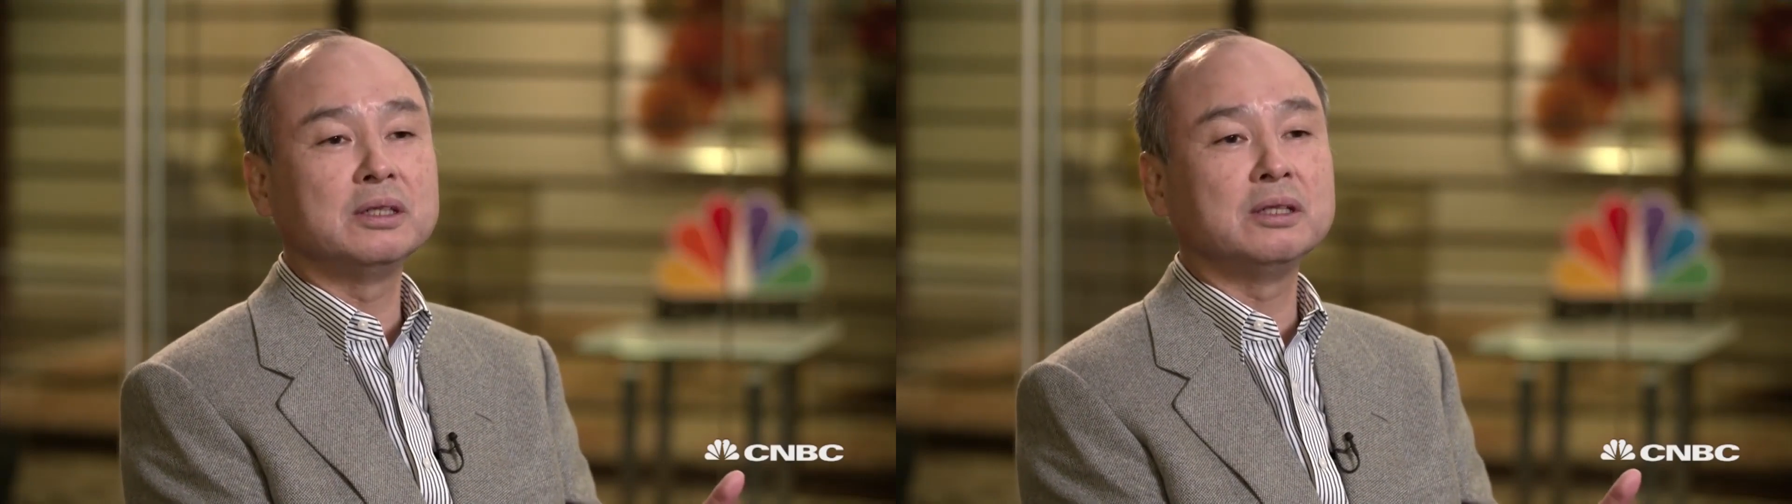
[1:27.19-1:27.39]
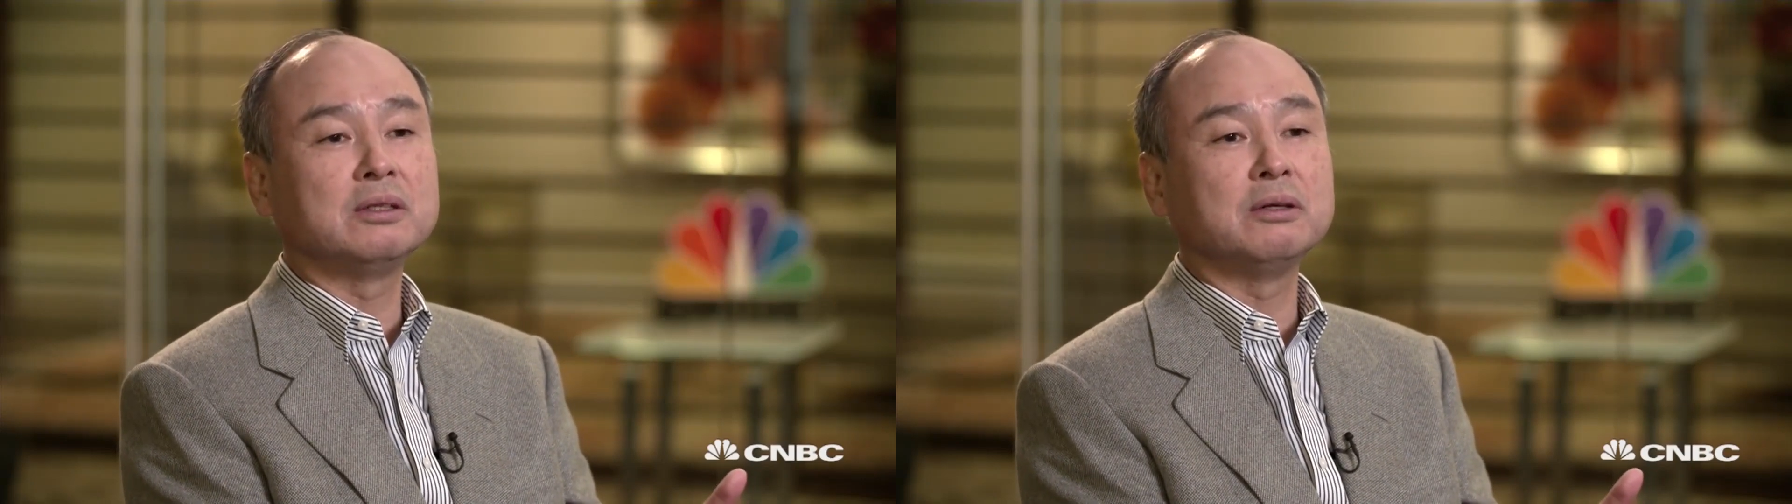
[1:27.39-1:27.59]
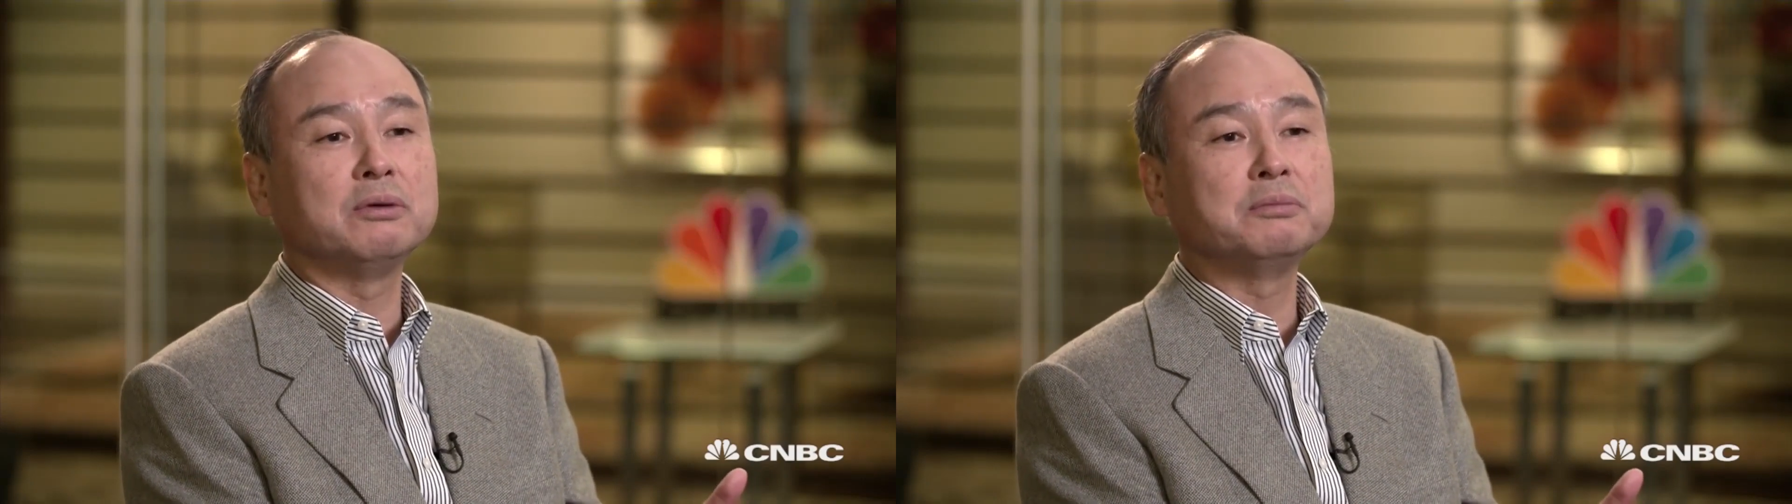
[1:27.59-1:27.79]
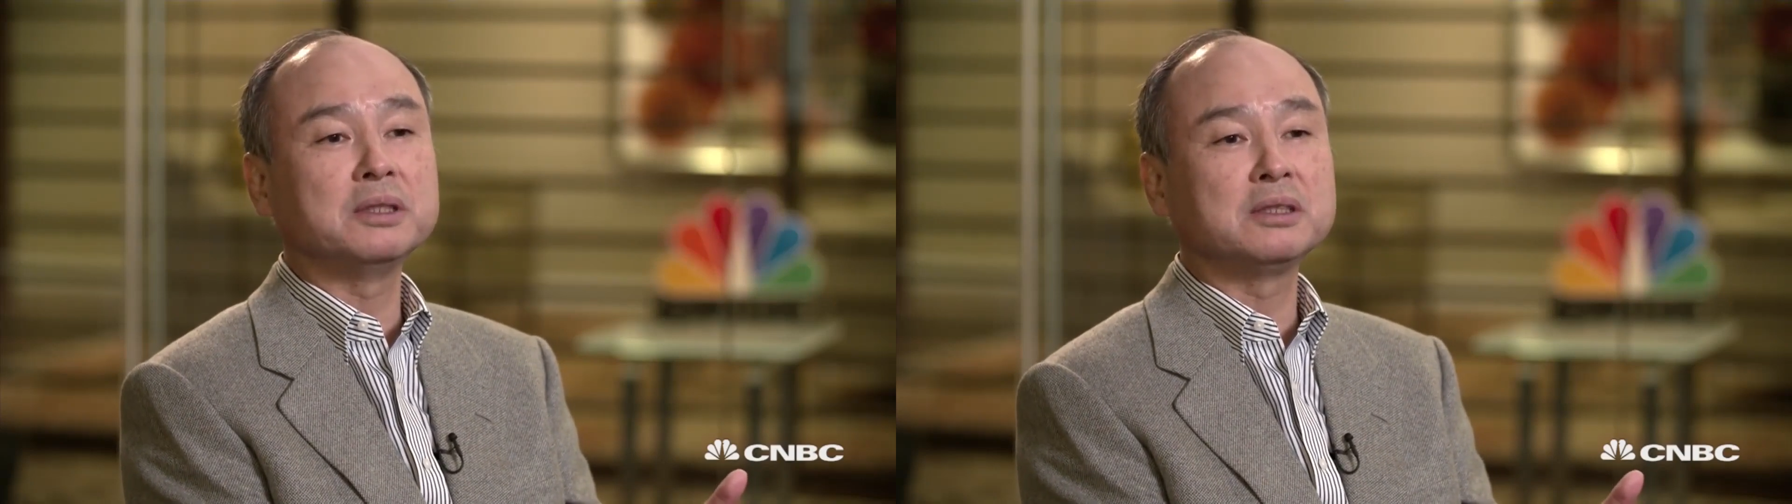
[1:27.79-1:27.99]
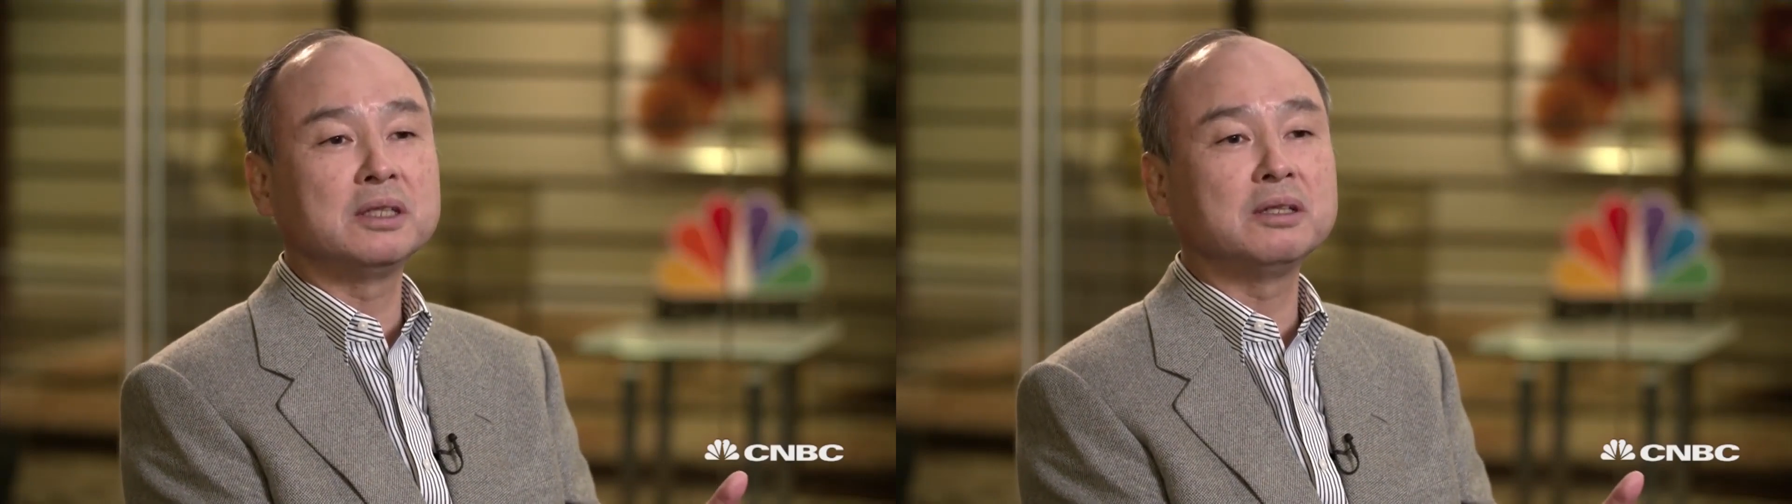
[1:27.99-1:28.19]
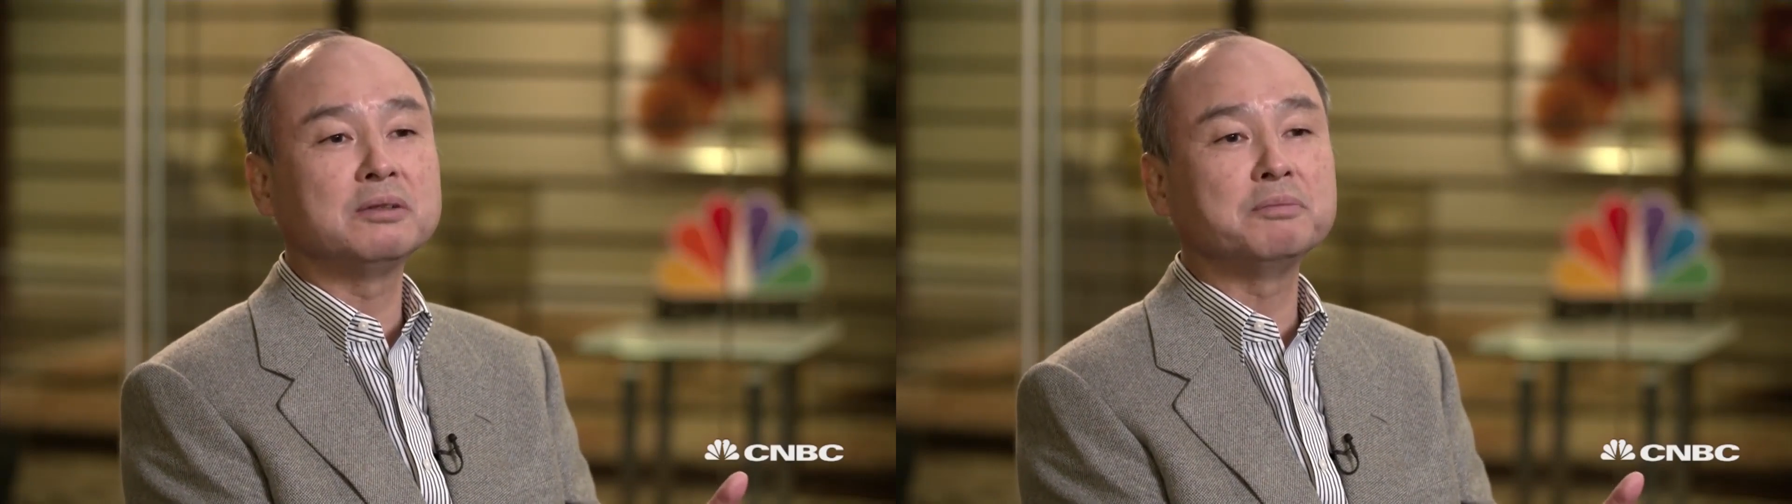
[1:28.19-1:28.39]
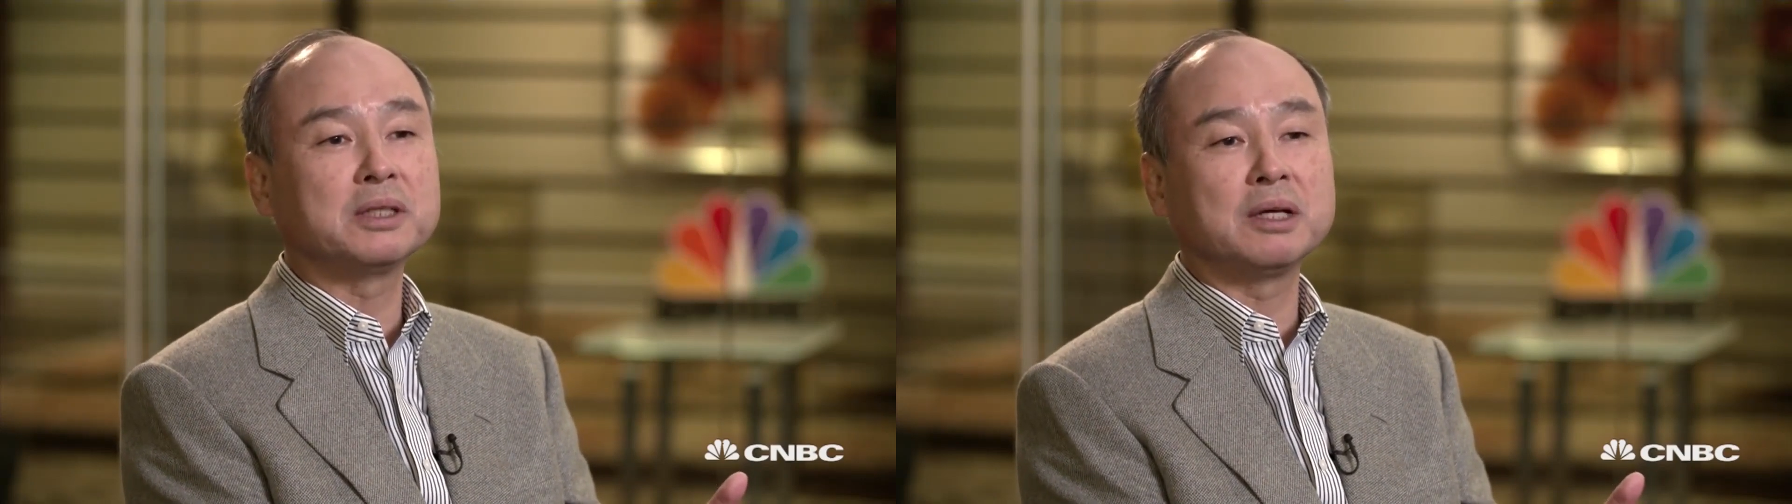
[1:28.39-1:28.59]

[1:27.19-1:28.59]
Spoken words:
Did the Roman citizen